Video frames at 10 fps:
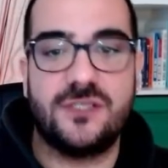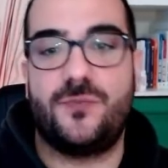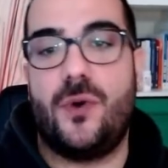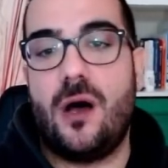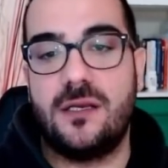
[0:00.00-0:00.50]

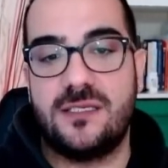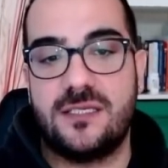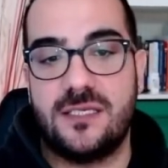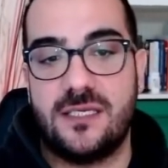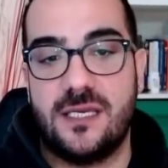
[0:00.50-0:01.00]

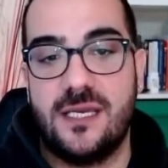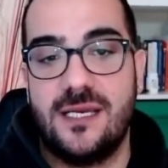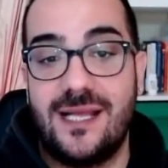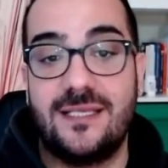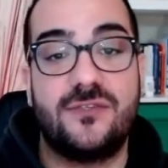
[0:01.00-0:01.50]
policy
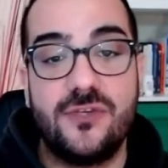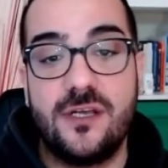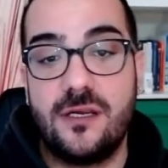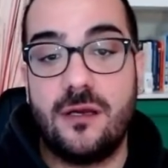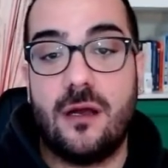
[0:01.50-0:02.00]
that is
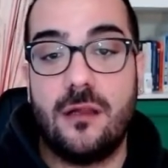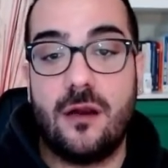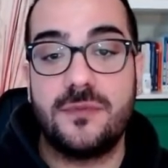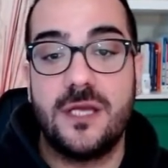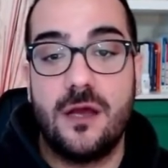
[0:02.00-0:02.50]
triggering
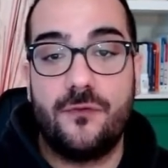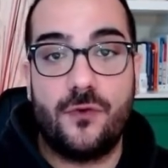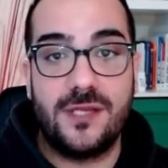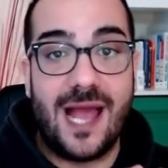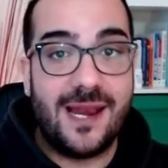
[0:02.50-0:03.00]
alarms
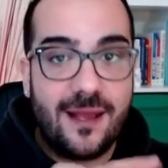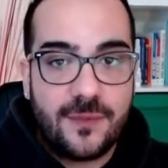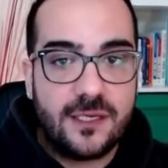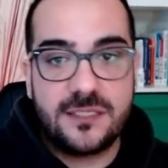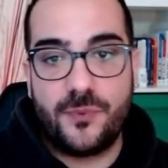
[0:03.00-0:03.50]
for the
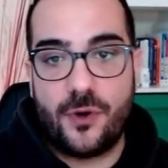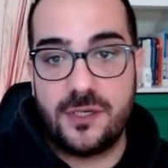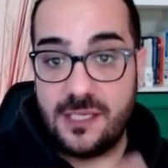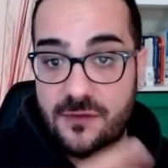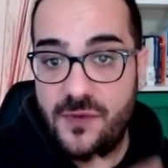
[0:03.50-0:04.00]
anomalous
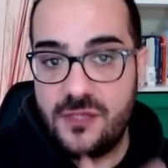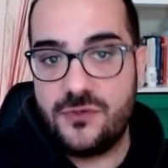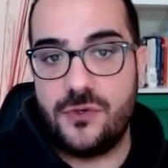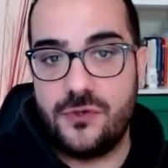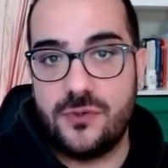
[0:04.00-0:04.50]
parts that we
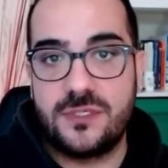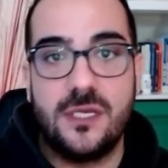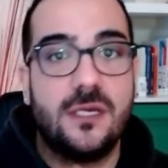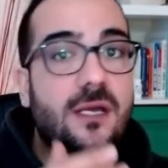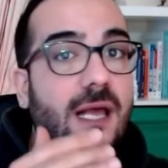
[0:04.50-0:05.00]
introduced,
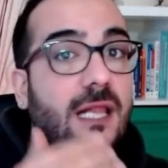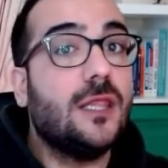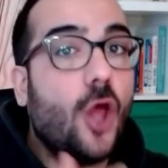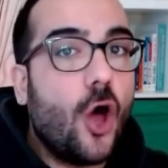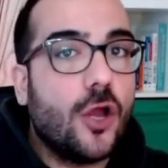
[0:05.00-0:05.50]

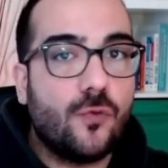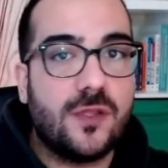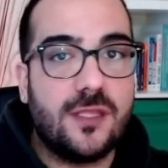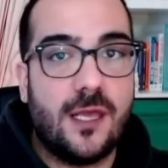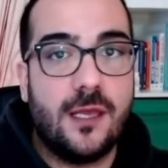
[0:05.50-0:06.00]
along
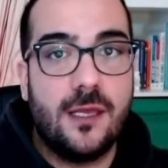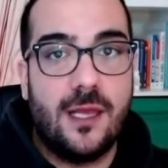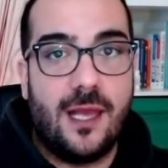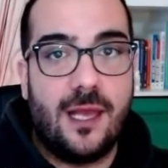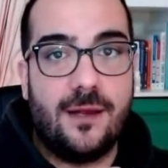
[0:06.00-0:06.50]
with the
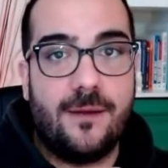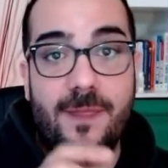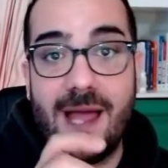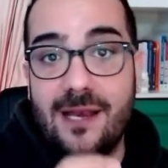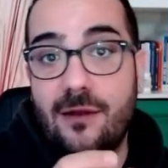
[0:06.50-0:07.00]

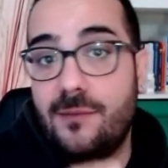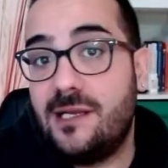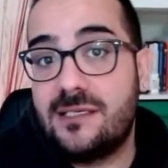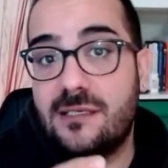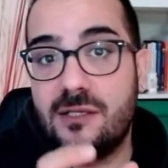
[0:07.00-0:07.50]

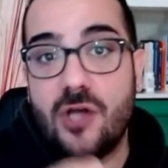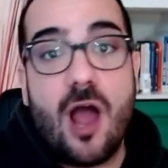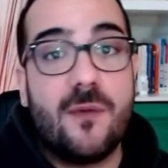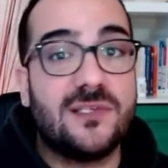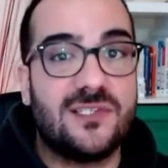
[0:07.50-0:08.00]
anomalous
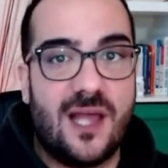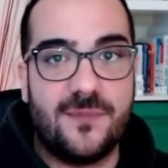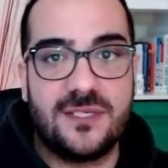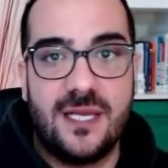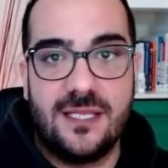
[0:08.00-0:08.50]

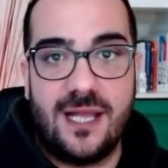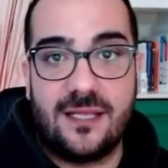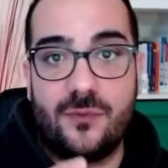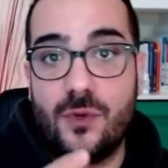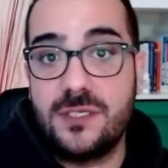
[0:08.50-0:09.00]
timestamps
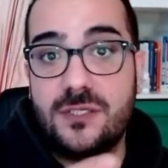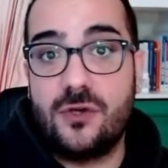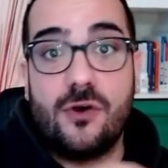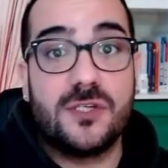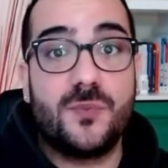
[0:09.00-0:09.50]
that was
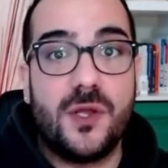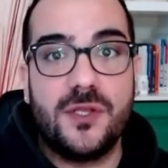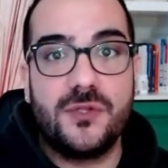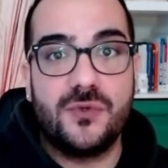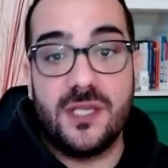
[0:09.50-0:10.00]

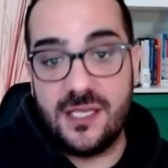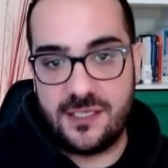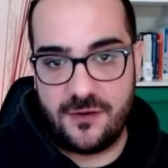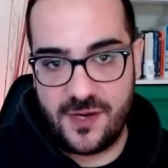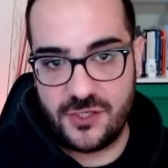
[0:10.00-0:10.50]
corresponding to the
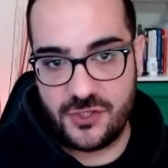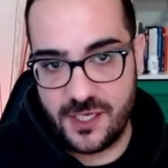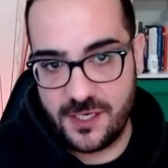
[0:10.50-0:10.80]
intervention.